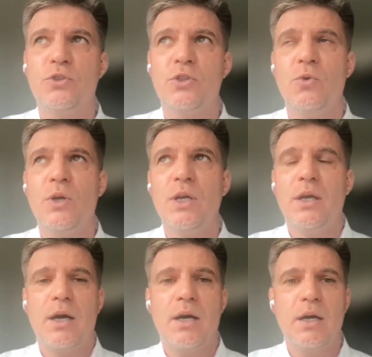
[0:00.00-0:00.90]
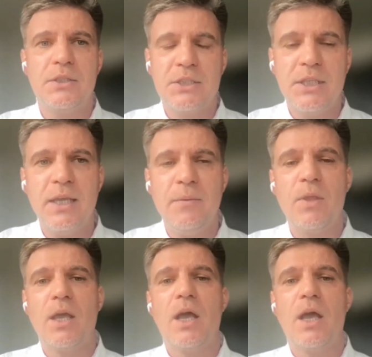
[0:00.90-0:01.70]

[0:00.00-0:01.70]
to also see